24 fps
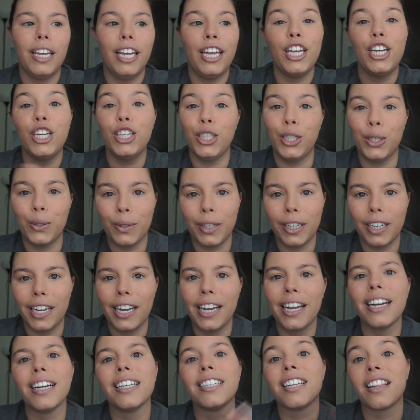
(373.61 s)
into it
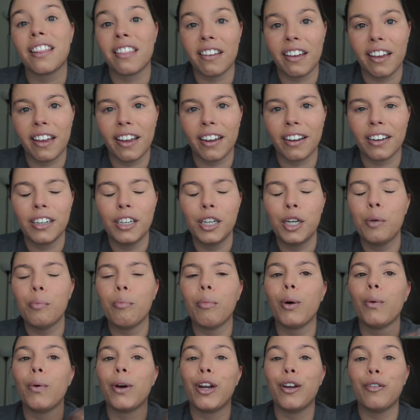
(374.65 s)
and it's a thing.
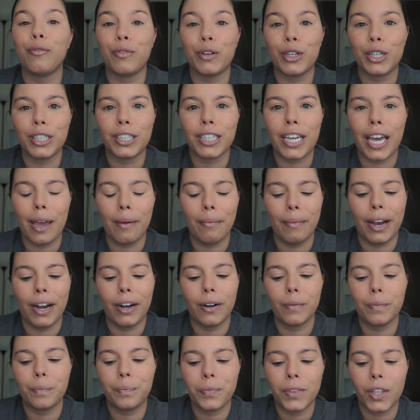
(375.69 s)
But when it first came
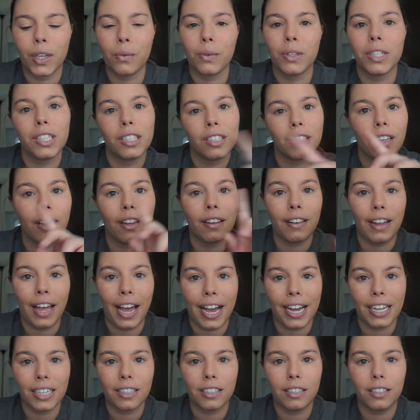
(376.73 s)
out, it was
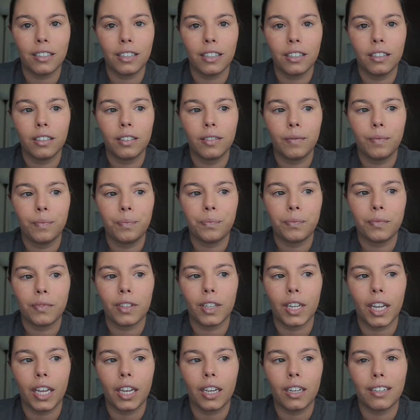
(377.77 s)
last
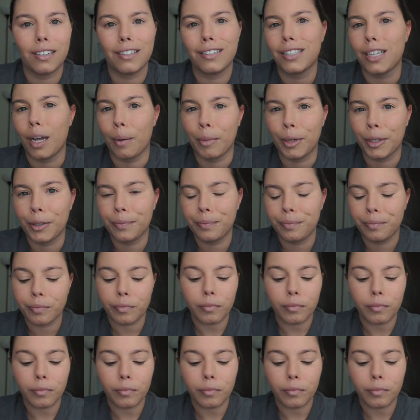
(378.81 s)
like summer.